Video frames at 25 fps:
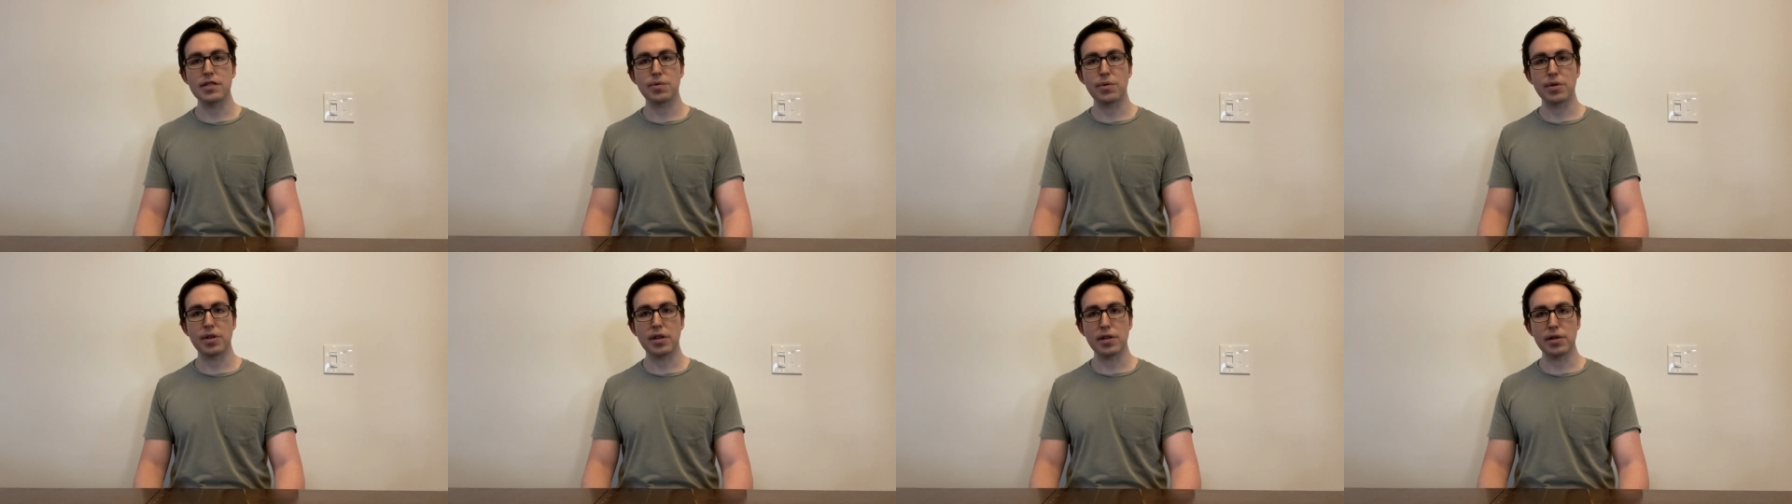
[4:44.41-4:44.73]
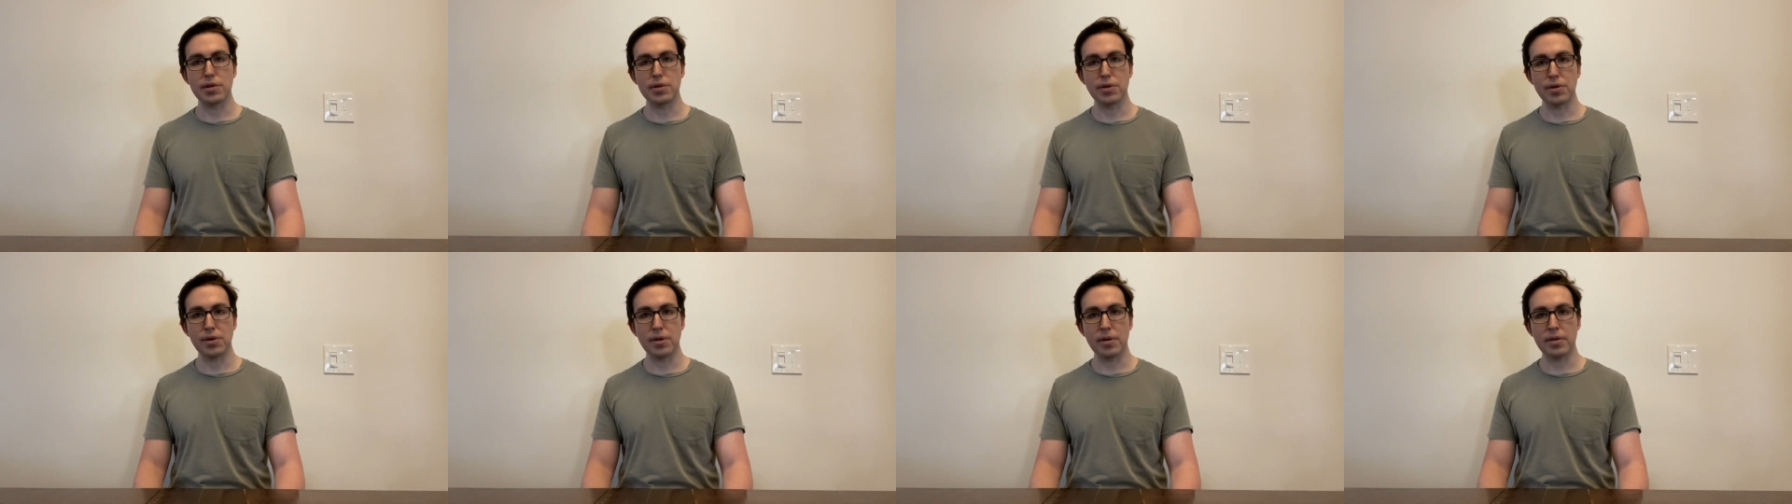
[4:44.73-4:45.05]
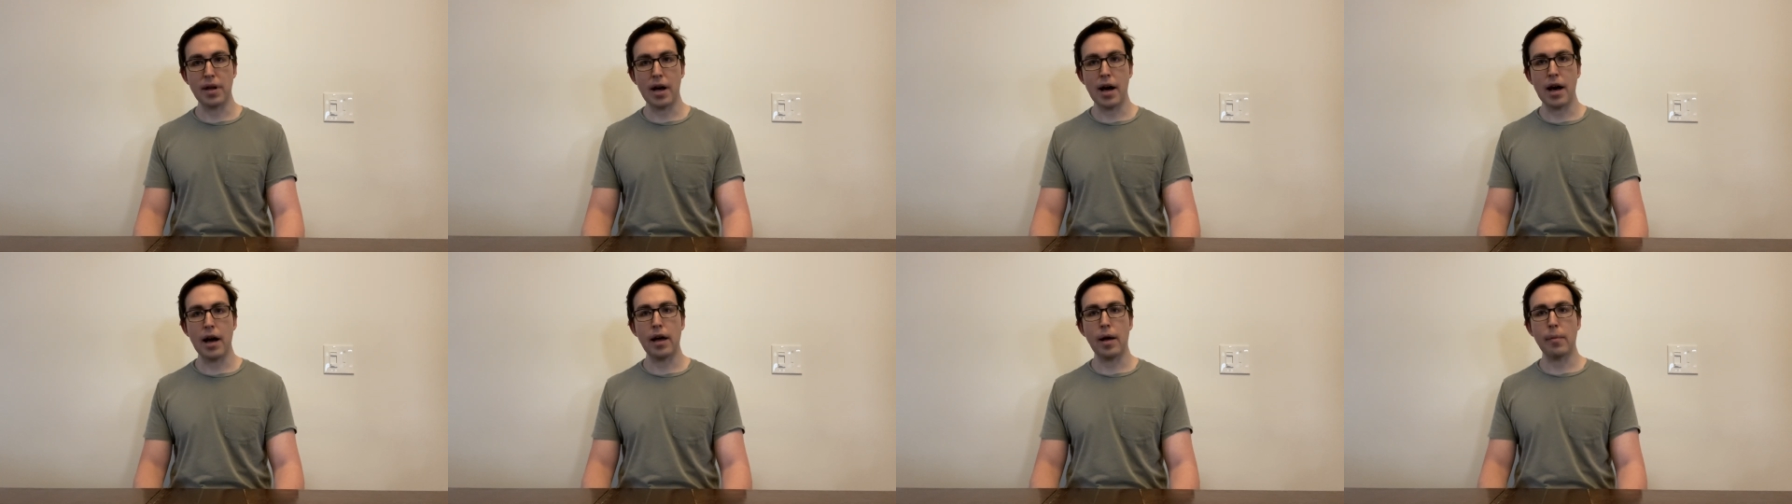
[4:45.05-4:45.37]
We're gonna learn a
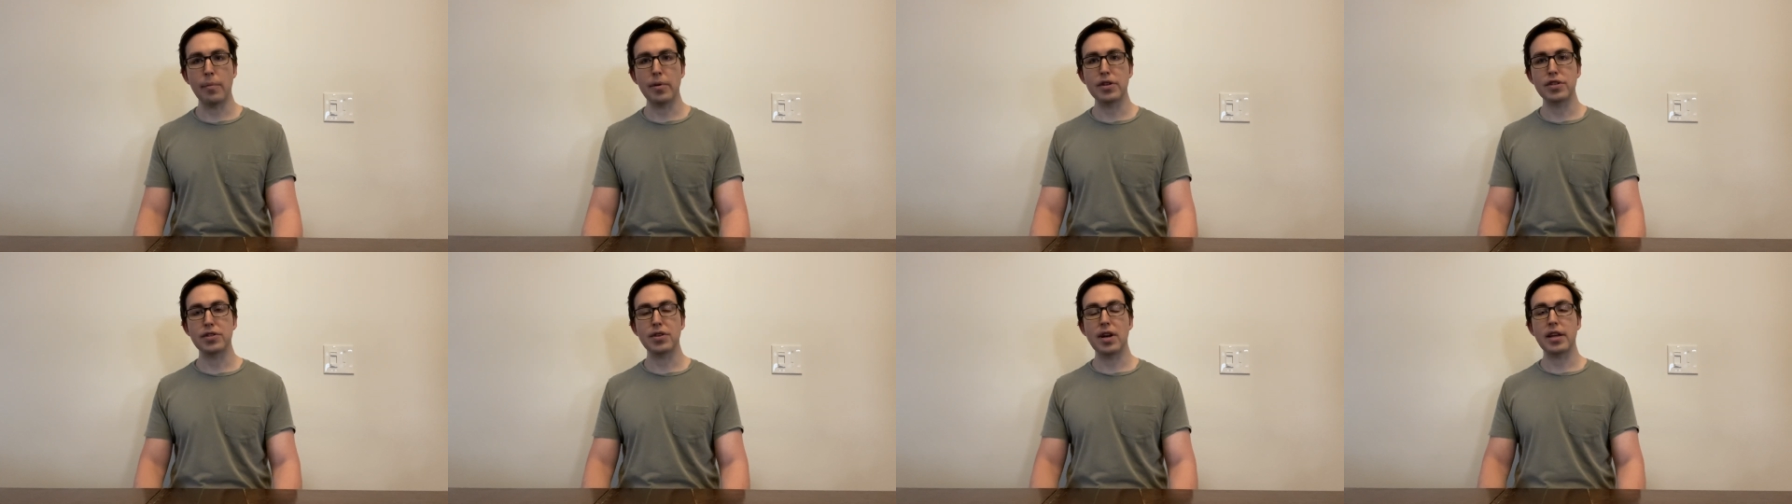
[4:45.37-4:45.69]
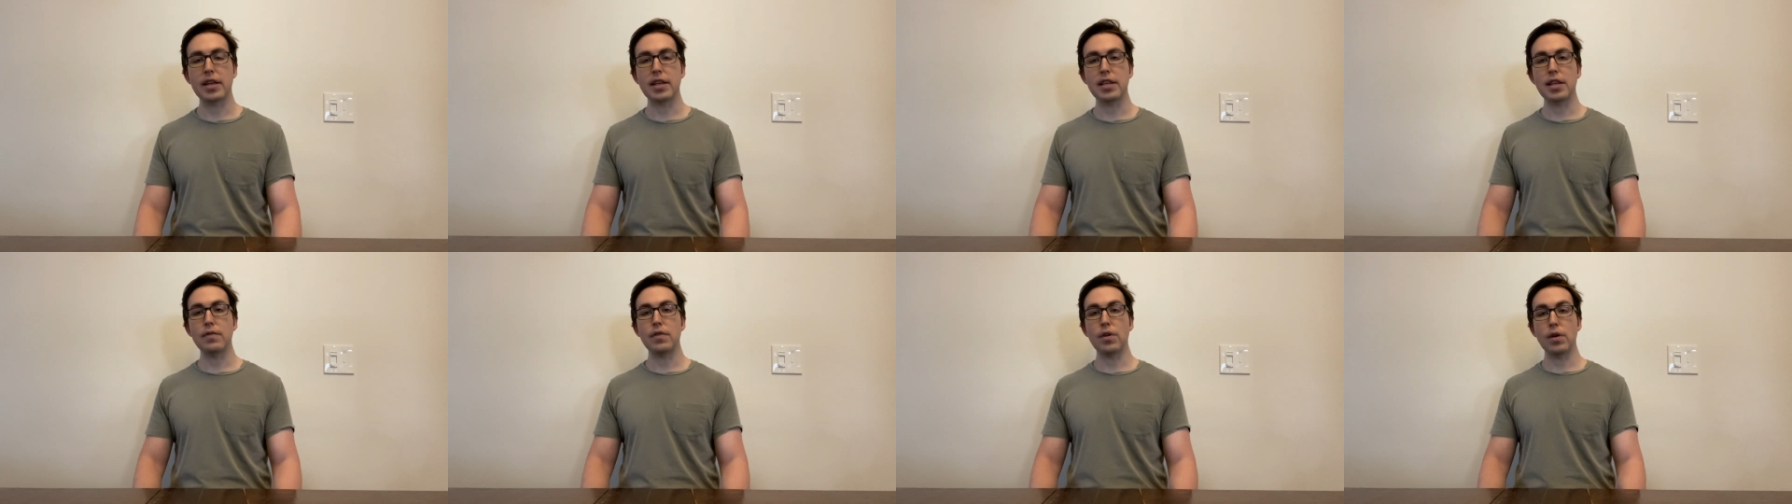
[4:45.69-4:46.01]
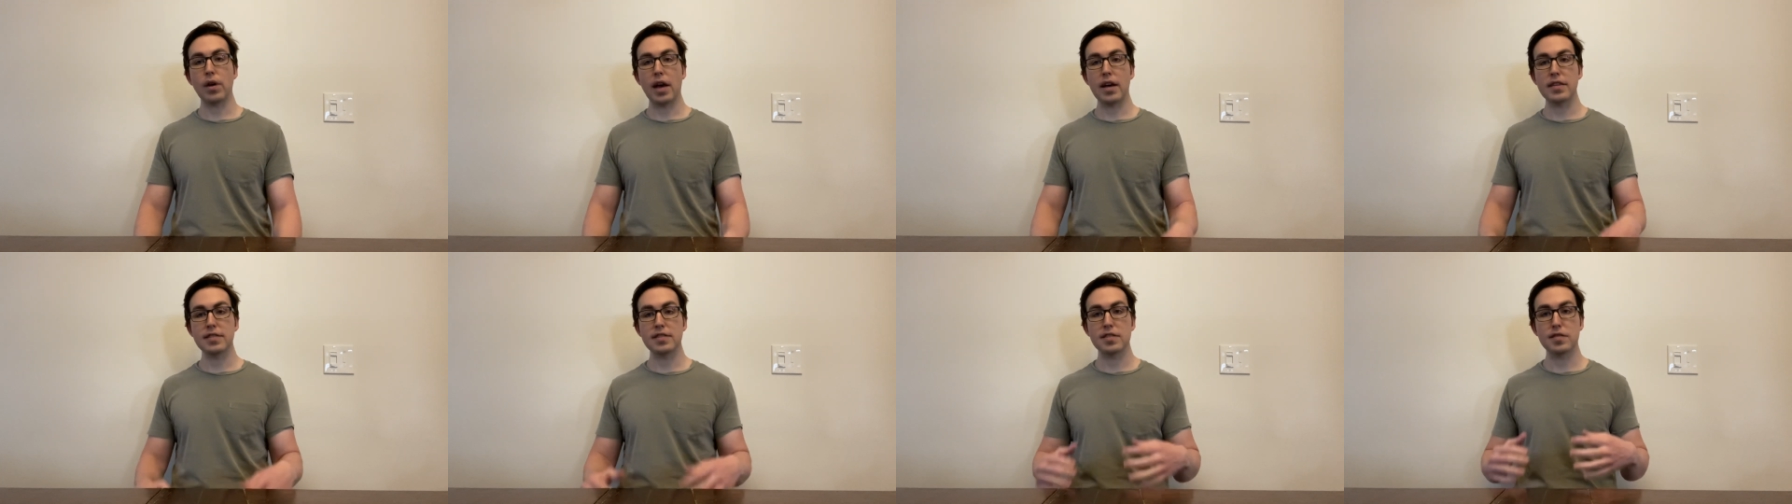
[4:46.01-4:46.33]
lot. I'm gonna try to give you
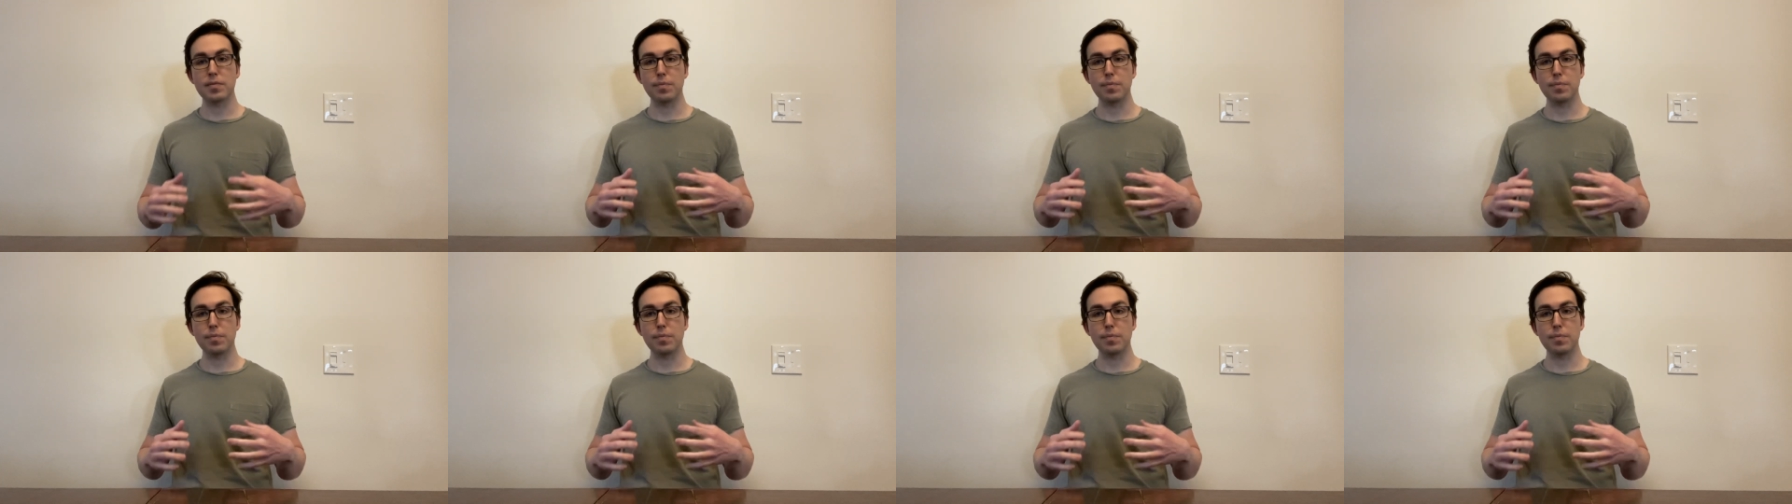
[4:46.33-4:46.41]
guys as